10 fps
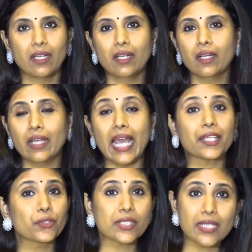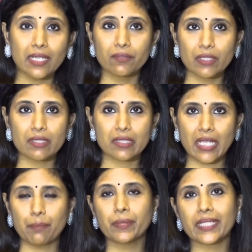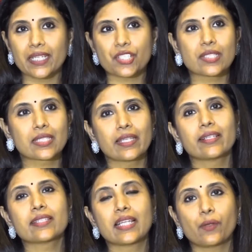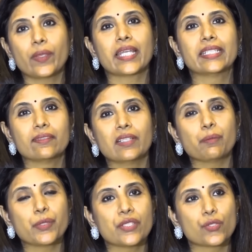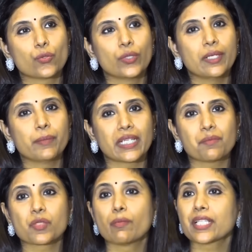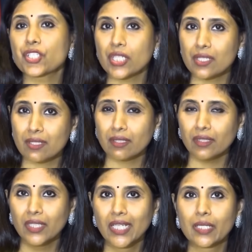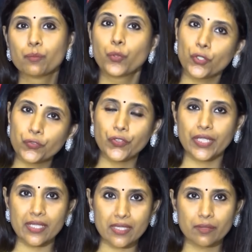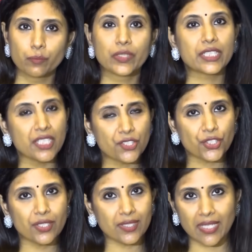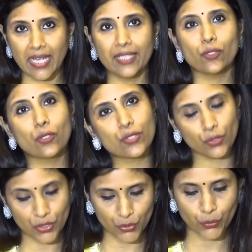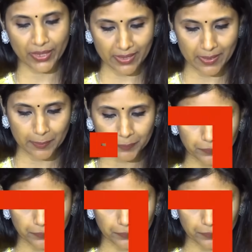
accuracy levels, application skills that we can develop in the student becomes much easier, both for us, the teachers, and also the students.